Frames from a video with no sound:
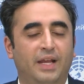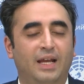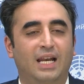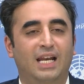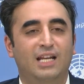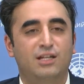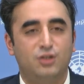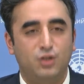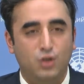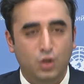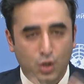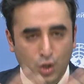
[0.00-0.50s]

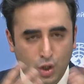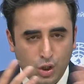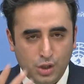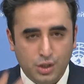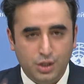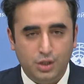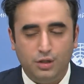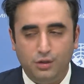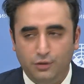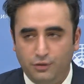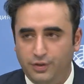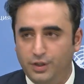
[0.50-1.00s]
Let's look
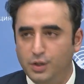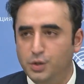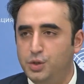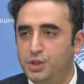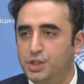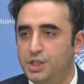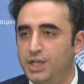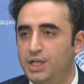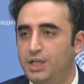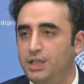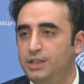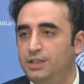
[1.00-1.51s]
to the
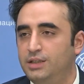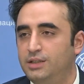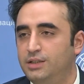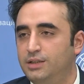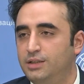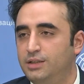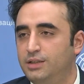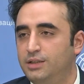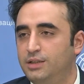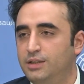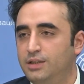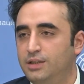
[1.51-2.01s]
future
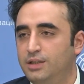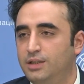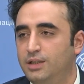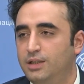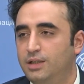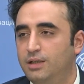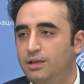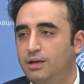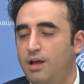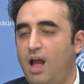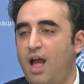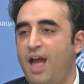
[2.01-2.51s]

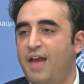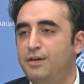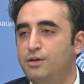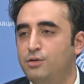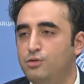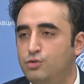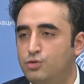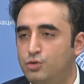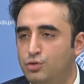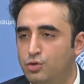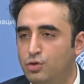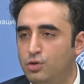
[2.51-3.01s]
and
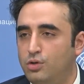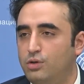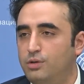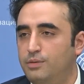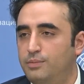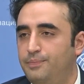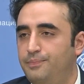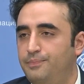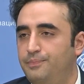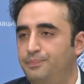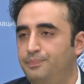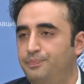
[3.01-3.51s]
ensure
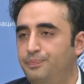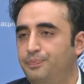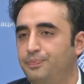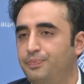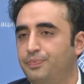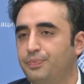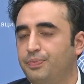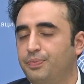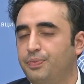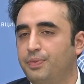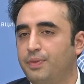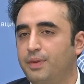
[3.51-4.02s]

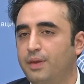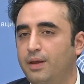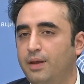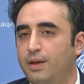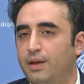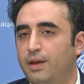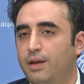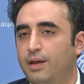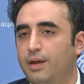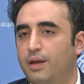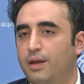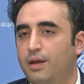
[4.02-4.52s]

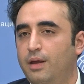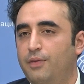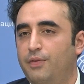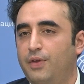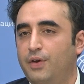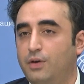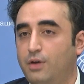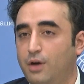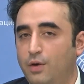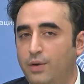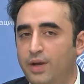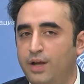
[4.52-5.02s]

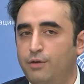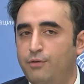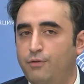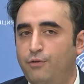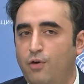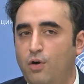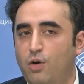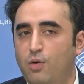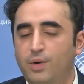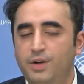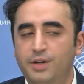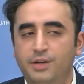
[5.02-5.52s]
that going
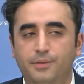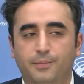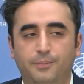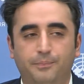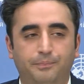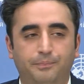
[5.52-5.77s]
forward,